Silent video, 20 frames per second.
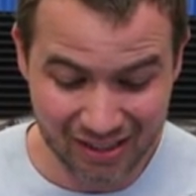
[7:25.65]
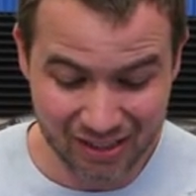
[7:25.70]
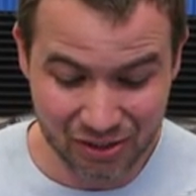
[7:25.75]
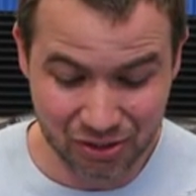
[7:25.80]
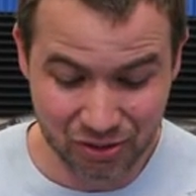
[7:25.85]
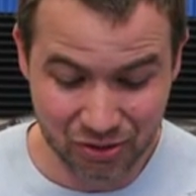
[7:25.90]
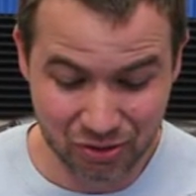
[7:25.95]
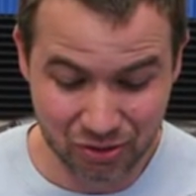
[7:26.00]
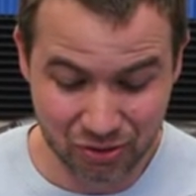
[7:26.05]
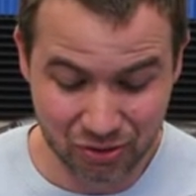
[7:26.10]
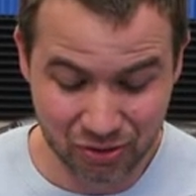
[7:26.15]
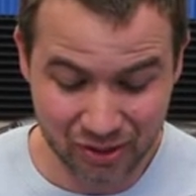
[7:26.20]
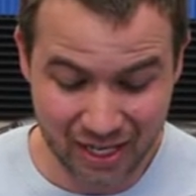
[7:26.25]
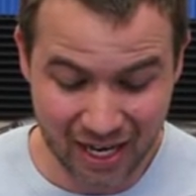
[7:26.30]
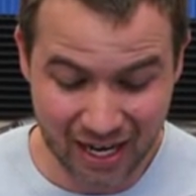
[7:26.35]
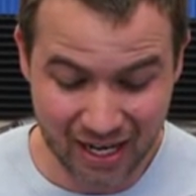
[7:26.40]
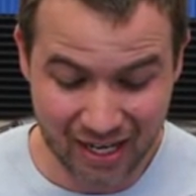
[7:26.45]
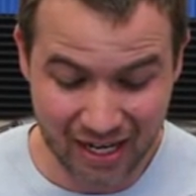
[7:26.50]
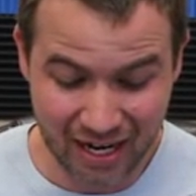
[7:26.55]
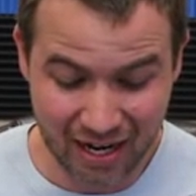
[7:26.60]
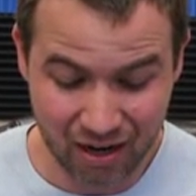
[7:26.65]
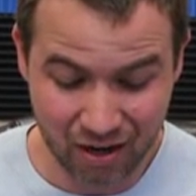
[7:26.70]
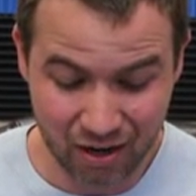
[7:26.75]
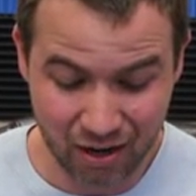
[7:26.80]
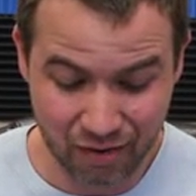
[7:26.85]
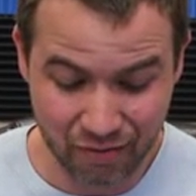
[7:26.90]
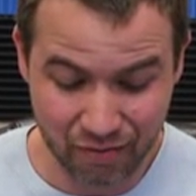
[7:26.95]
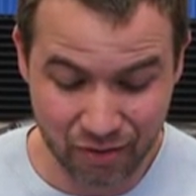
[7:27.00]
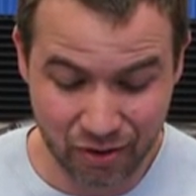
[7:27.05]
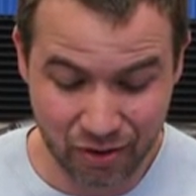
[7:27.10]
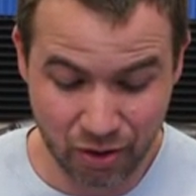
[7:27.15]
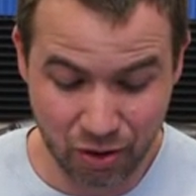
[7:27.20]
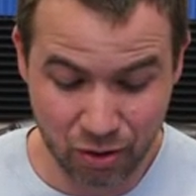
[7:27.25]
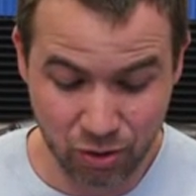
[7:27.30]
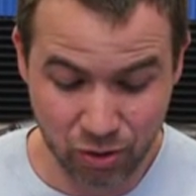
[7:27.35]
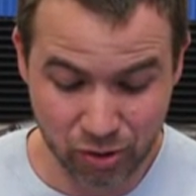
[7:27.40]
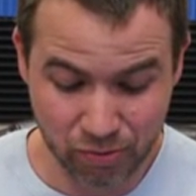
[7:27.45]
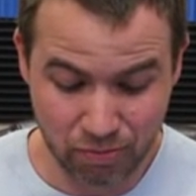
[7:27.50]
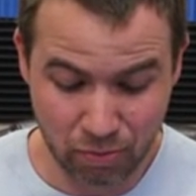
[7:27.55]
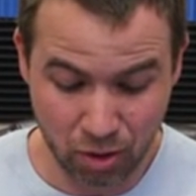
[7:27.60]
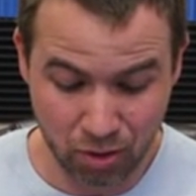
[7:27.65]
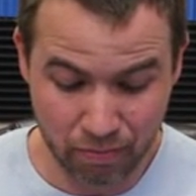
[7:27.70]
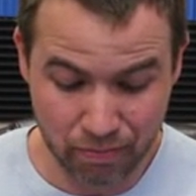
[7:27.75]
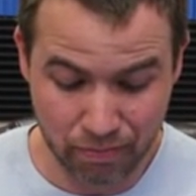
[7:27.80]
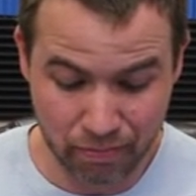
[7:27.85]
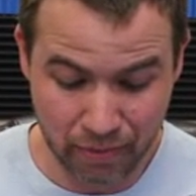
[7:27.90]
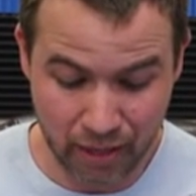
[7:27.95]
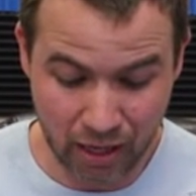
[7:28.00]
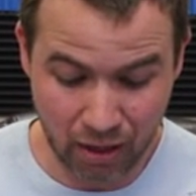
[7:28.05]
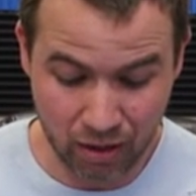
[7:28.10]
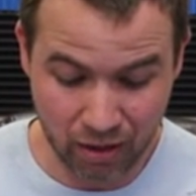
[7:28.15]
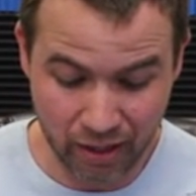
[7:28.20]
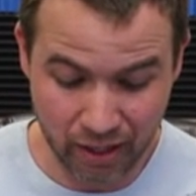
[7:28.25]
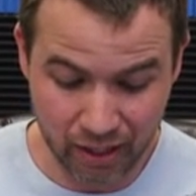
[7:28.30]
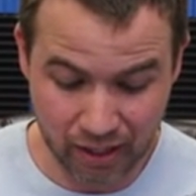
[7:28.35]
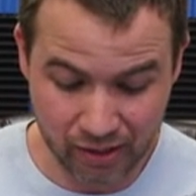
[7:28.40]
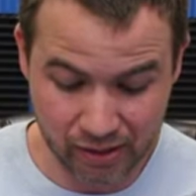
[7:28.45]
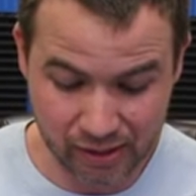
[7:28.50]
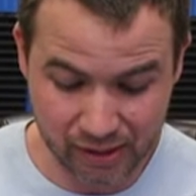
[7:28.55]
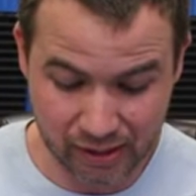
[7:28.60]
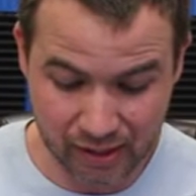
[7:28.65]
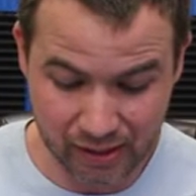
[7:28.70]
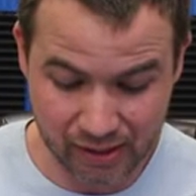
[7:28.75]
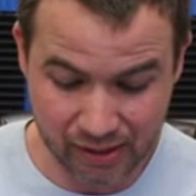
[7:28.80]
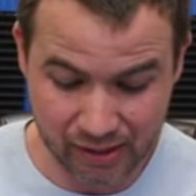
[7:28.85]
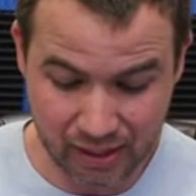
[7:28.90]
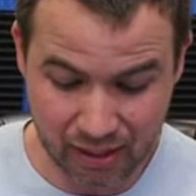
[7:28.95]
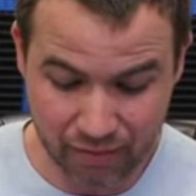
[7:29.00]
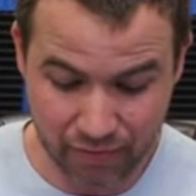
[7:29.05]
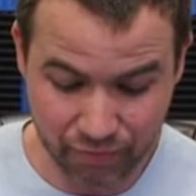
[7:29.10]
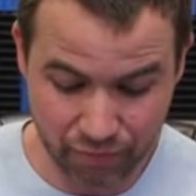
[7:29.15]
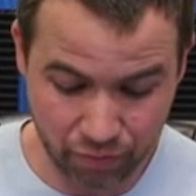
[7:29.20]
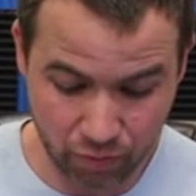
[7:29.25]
to take care of those barbarians except